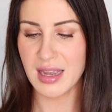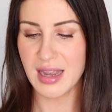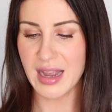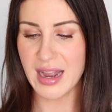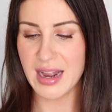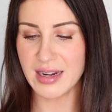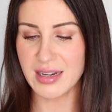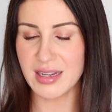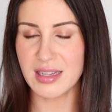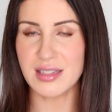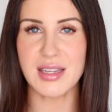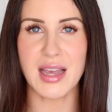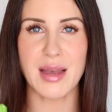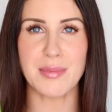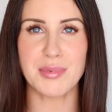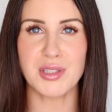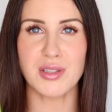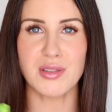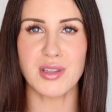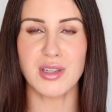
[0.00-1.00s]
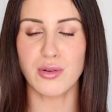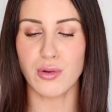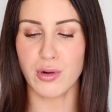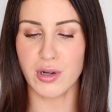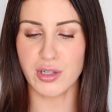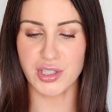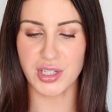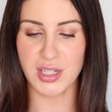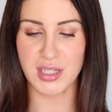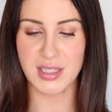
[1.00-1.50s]
and it's absolutely
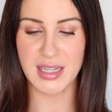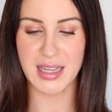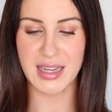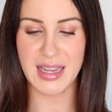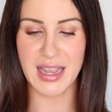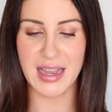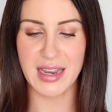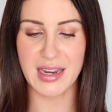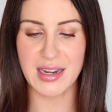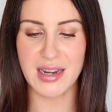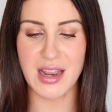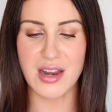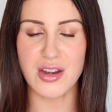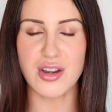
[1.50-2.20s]
gorgeous. Again,